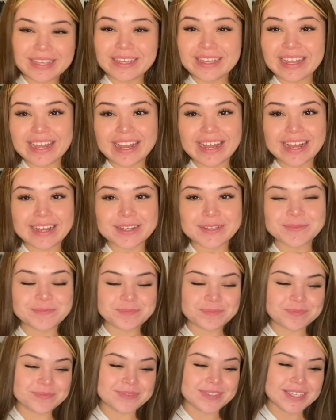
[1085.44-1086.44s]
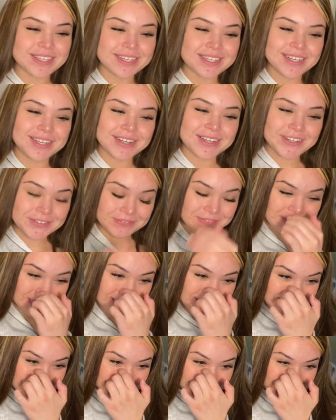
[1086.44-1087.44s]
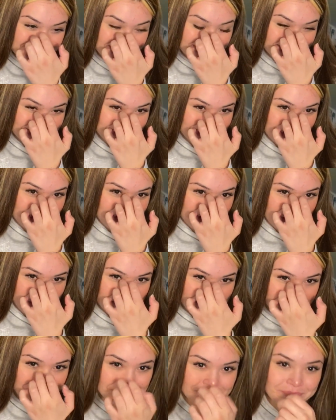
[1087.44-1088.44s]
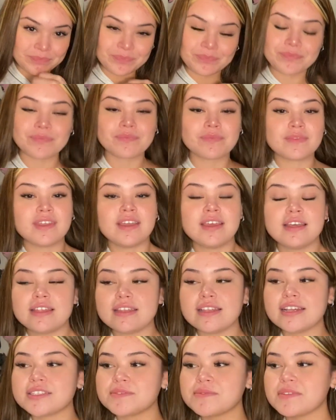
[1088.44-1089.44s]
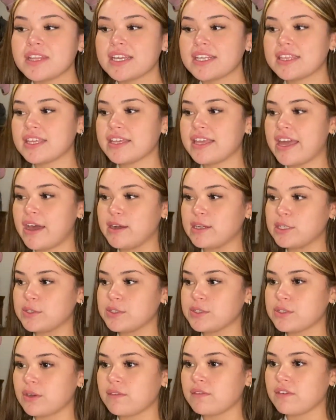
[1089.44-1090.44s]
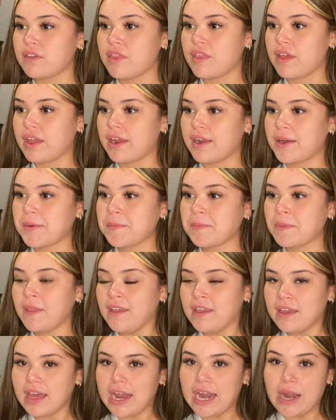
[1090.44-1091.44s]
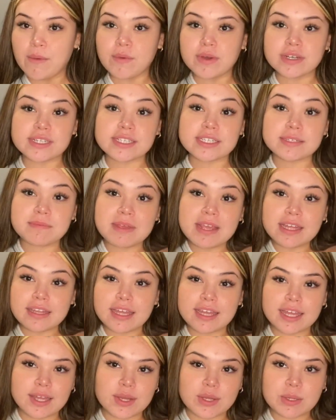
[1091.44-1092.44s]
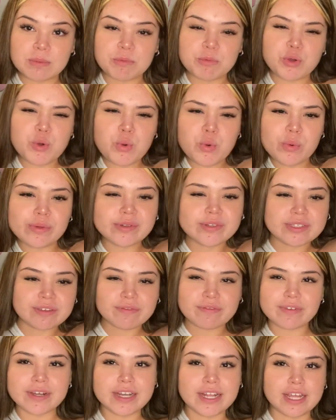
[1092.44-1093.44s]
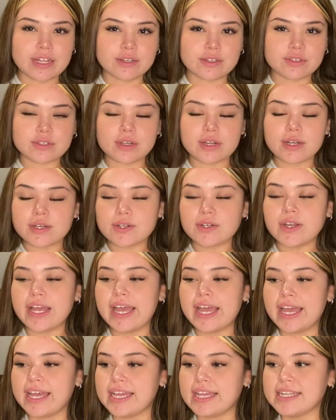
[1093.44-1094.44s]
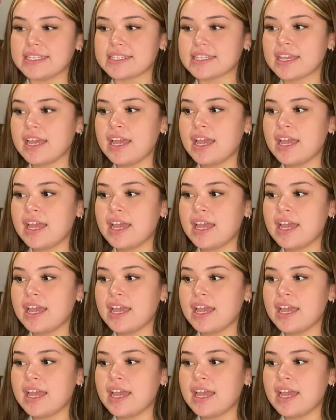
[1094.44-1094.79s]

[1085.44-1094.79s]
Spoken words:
Yeah, oh my goodness. That's when like the couch is over there, and I wanted to make like a cool different intro, and